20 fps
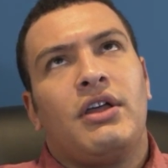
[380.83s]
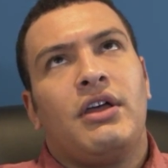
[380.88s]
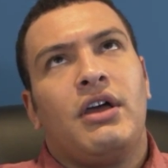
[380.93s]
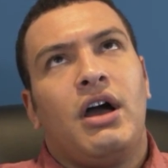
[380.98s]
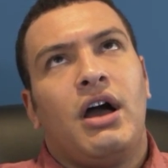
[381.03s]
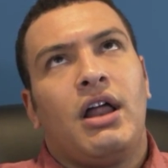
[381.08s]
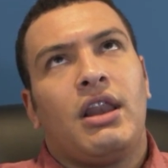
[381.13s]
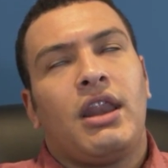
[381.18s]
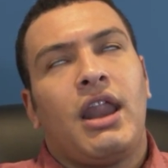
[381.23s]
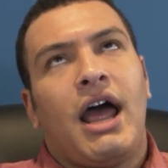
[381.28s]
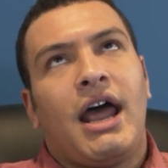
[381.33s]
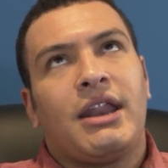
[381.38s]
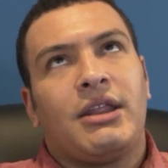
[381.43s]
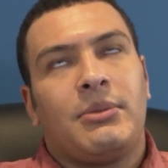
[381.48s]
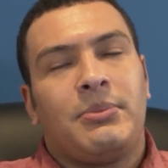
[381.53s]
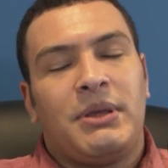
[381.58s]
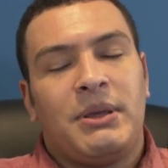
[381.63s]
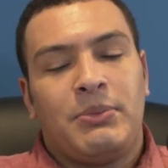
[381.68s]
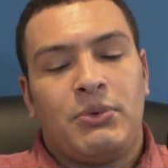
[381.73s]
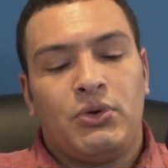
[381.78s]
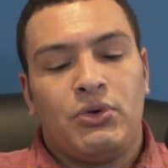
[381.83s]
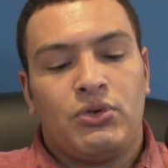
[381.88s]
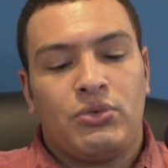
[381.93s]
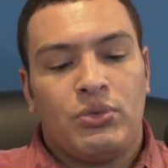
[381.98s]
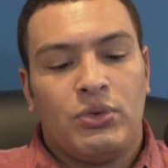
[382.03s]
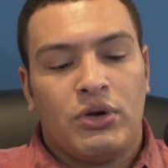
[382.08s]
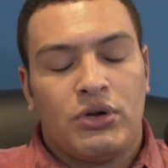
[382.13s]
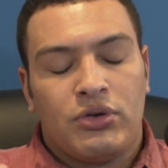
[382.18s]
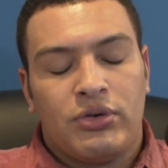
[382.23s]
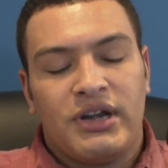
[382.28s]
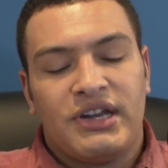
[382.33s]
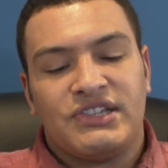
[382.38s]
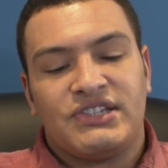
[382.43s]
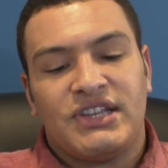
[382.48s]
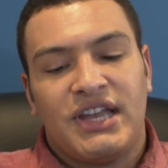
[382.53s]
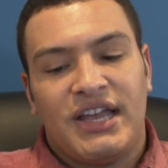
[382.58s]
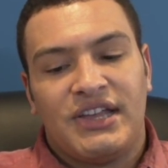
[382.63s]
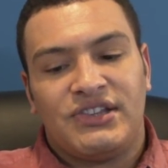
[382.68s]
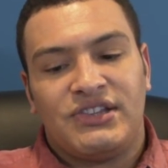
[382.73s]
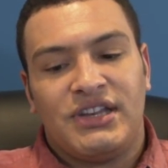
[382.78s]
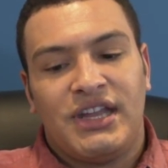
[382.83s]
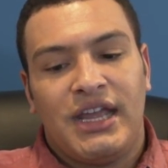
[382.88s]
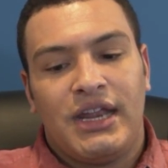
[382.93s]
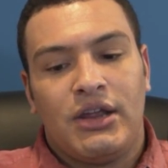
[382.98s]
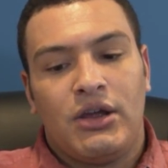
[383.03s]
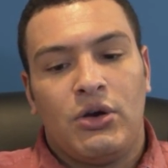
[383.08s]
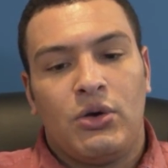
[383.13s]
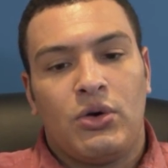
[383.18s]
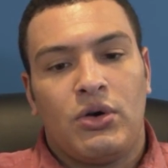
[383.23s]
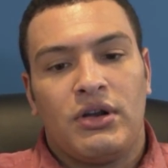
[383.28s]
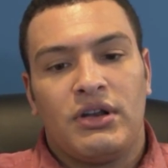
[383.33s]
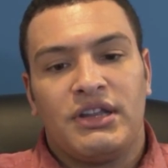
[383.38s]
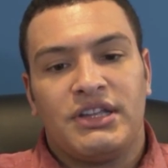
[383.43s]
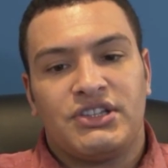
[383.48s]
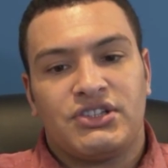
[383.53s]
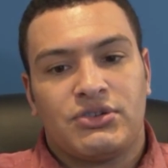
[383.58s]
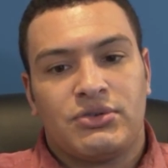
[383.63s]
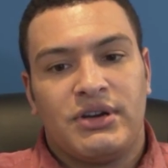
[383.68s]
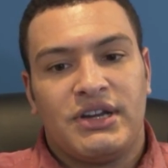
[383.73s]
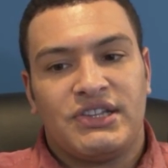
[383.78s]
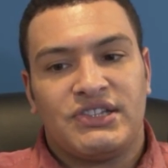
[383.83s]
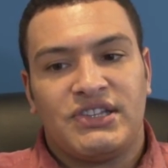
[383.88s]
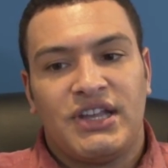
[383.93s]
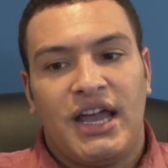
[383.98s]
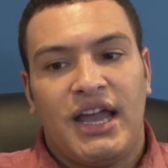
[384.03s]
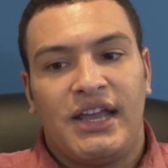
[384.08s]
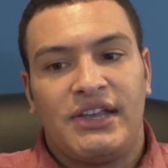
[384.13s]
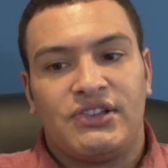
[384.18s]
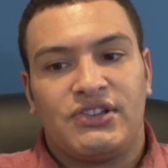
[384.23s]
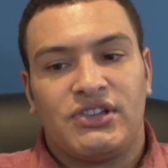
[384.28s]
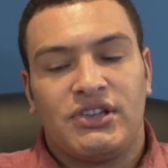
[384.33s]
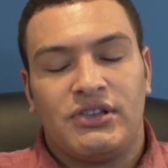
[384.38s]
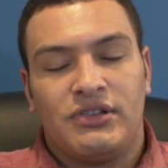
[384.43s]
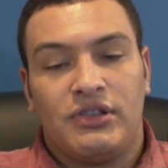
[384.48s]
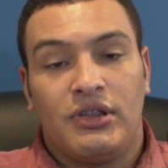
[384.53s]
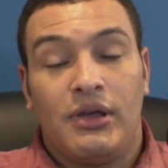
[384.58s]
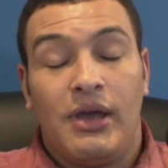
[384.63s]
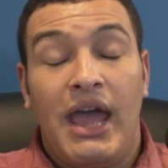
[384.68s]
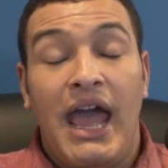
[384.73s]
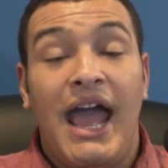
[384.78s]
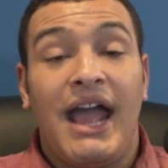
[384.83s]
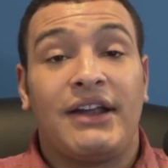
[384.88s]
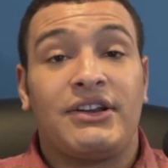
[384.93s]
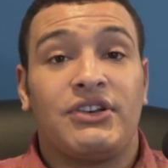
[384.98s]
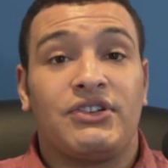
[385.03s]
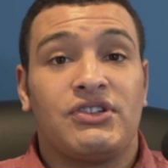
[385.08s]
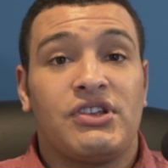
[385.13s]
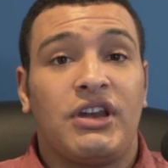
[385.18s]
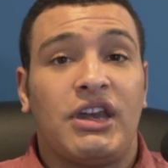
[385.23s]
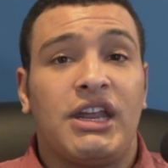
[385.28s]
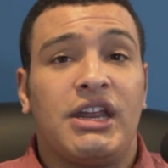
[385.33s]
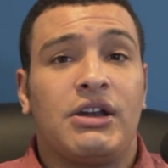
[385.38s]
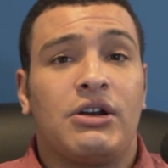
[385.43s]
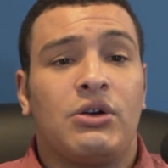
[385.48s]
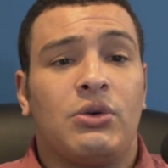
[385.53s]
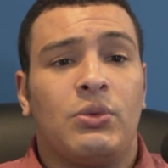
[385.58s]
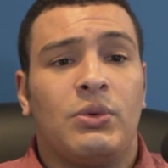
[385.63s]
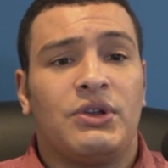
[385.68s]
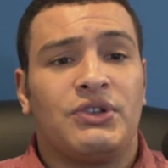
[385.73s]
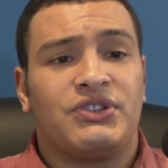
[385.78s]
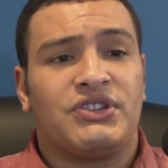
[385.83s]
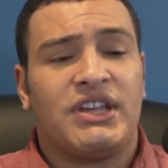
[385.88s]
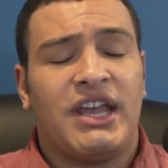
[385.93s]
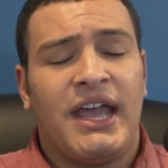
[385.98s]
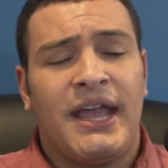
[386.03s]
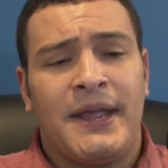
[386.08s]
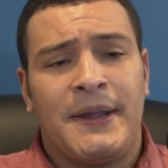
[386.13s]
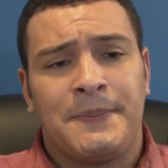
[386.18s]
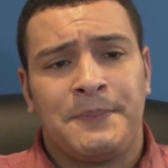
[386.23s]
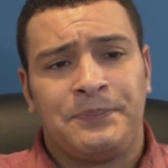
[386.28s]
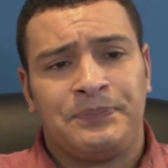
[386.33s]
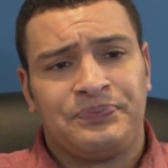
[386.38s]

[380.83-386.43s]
a lot of the people who will criticize NATO, or at least criticize the actors in NATO, will say